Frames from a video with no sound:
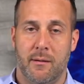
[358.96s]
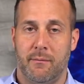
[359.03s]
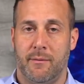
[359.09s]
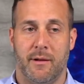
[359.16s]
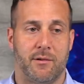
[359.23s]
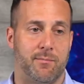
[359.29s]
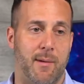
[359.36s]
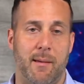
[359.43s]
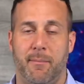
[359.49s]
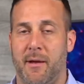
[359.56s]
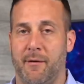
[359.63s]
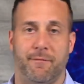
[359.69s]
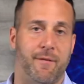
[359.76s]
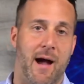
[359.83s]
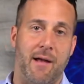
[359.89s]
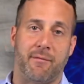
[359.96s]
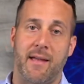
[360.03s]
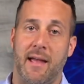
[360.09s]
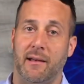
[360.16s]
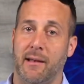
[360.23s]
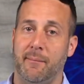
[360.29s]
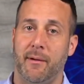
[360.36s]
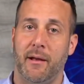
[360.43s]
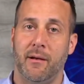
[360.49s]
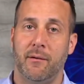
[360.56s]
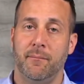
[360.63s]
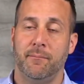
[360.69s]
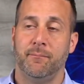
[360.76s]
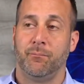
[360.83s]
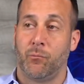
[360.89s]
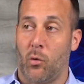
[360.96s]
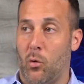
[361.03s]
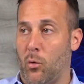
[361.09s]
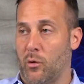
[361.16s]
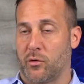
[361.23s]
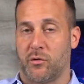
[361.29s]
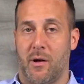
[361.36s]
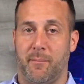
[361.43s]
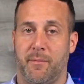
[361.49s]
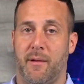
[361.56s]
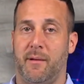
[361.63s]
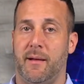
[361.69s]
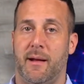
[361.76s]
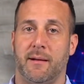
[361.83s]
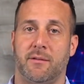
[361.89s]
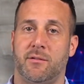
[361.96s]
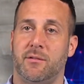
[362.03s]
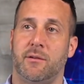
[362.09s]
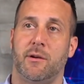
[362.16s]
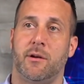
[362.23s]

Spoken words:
that's maybe a 5K limit, or something that's, a